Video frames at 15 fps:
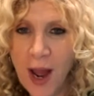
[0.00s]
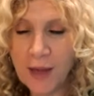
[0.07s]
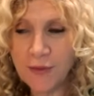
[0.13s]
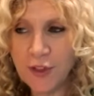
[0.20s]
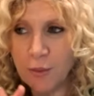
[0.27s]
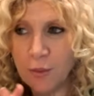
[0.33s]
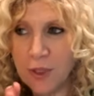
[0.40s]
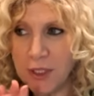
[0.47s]
have
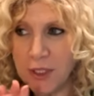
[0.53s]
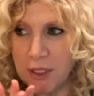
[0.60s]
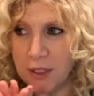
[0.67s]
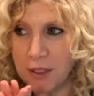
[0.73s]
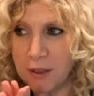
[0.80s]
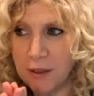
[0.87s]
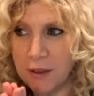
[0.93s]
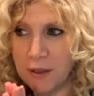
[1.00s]
to be
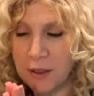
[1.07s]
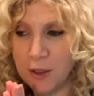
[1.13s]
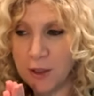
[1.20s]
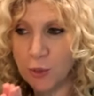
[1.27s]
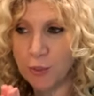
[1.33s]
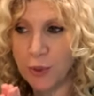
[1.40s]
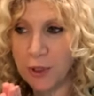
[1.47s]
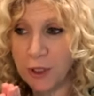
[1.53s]

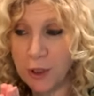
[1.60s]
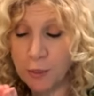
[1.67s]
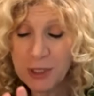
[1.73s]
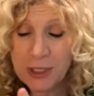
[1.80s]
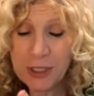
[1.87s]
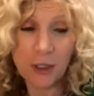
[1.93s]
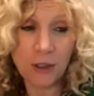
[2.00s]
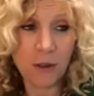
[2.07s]
super clear,
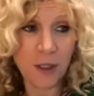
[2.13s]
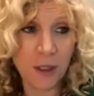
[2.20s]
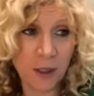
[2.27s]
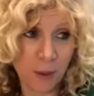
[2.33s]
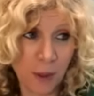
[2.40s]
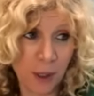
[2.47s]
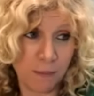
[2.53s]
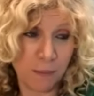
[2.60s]
particularly
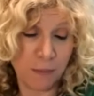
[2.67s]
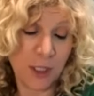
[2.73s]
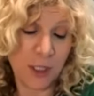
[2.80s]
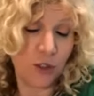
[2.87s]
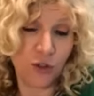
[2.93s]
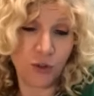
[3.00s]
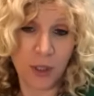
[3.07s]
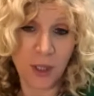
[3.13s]
an
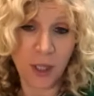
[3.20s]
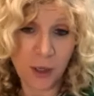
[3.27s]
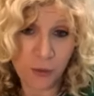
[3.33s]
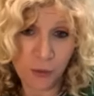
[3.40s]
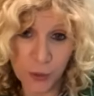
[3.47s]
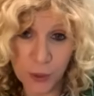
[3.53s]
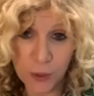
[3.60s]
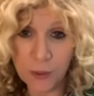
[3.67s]
industry like
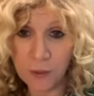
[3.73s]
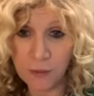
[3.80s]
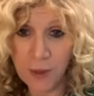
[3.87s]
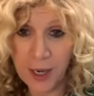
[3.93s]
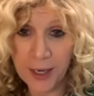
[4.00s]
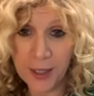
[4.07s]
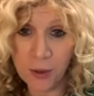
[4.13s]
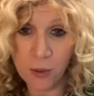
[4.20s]
food,
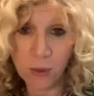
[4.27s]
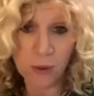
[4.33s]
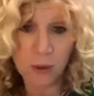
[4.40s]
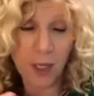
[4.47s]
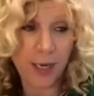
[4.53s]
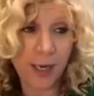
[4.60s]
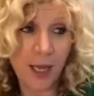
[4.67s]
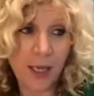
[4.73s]
right? Mm-hmm.
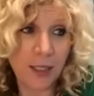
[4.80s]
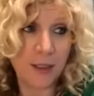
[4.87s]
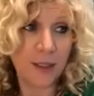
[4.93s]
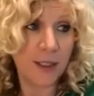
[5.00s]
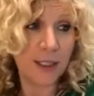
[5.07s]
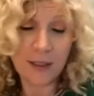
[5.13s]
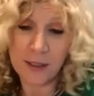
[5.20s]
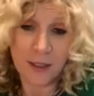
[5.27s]
Or like it's,
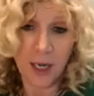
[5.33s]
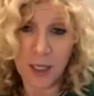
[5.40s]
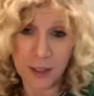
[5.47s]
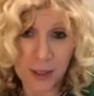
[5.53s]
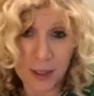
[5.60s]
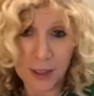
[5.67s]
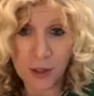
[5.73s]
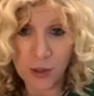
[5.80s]
this is
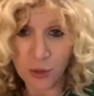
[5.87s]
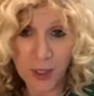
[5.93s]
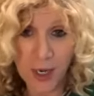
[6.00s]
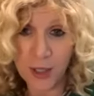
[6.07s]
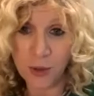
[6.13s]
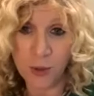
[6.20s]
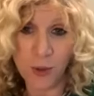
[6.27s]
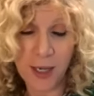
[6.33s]
not an industry
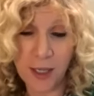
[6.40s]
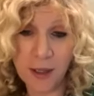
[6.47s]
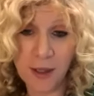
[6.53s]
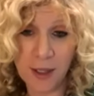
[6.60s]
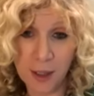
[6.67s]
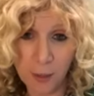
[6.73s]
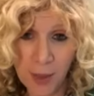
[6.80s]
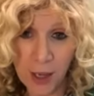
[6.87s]
I knew
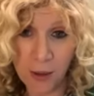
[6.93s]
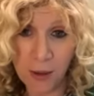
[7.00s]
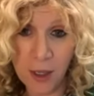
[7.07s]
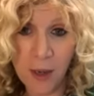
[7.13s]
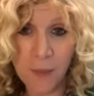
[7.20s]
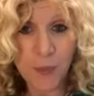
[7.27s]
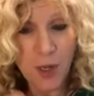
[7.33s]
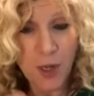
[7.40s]
anything about.
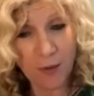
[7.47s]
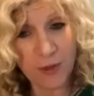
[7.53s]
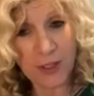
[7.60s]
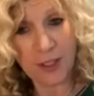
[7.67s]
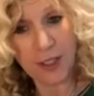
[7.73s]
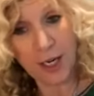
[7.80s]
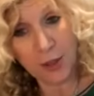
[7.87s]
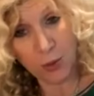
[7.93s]

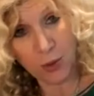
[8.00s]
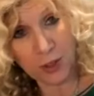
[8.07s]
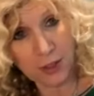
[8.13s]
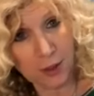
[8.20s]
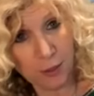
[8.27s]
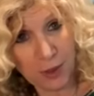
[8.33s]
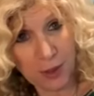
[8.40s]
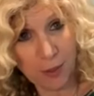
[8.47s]
Obviously, I knew a
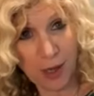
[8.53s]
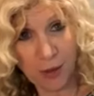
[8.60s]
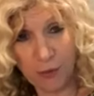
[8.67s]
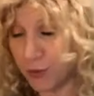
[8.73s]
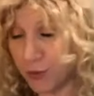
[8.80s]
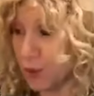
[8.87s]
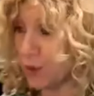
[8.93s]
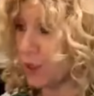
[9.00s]
little bit
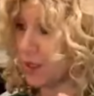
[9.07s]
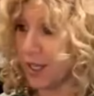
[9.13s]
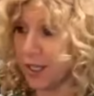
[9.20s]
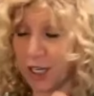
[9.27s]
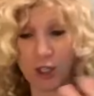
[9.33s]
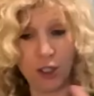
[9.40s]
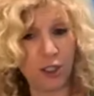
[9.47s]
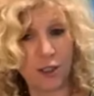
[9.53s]
about food and
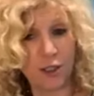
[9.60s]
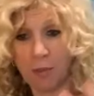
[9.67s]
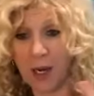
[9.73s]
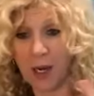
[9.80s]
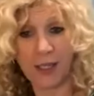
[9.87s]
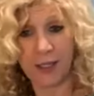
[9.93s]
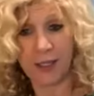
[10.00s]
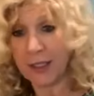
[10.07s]
that I cooked it,
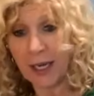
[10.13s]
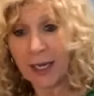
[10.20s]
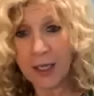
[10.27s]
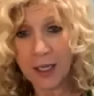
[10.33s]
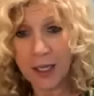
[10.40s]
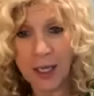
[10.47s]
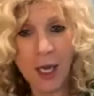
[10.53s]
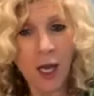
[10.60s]
bought it and
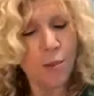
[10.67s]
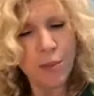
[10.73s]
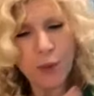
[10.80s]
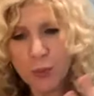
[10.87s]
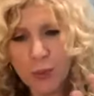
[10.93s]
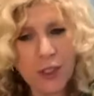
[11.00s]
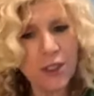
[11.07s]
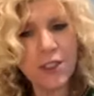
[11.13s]
ate it,
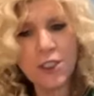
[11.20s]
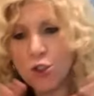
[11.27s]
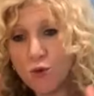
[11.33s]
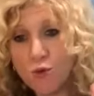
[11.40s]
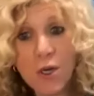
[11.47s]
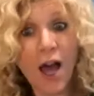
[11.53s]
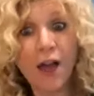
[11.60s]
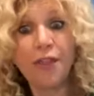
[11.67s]
but really knew
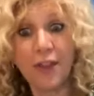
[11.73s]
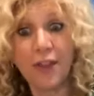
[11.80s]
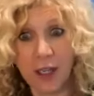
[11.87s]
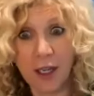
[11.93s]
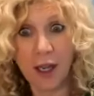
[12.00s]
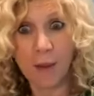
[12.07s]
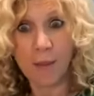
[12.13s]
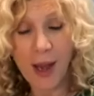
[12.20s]

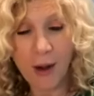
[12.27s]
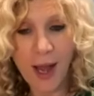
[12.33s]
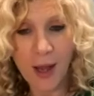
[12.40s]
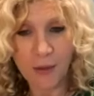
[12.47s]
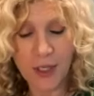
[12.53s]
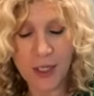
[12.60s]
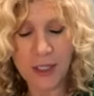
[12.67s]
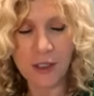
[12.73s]
nothing about
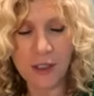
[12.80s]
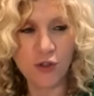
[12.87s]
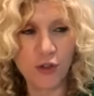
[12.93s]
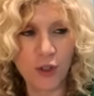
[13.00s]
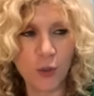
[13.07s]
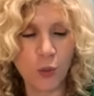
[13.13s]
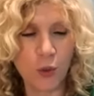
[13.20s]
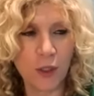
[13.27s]
how the
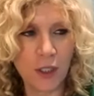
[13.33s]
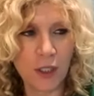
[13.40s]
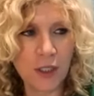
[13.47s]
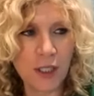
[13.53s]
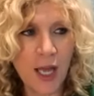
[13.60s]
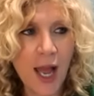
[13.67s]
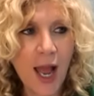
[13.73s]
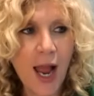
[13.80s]
industry
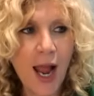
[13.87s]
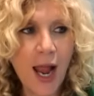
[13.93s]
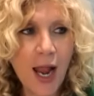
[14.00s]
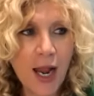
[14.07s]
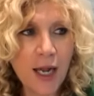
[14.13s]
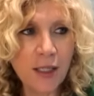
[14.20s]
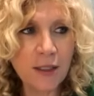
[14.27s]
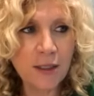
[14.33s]
worked.
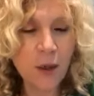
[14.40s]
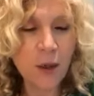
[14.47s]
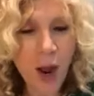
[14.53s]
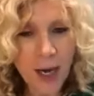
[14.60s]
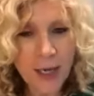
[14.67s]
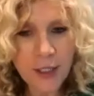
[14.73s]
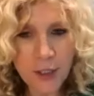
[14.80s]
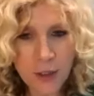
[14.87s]
And so
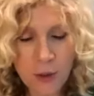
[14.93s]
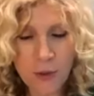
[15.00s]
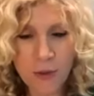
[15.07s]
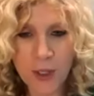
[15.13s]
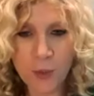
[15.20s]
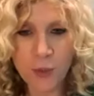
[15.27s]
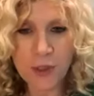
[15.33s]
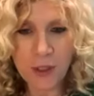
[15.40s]
I knew
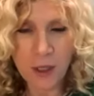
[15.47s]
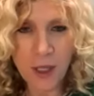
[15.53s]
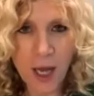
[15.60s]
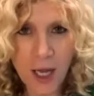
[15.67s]
there was a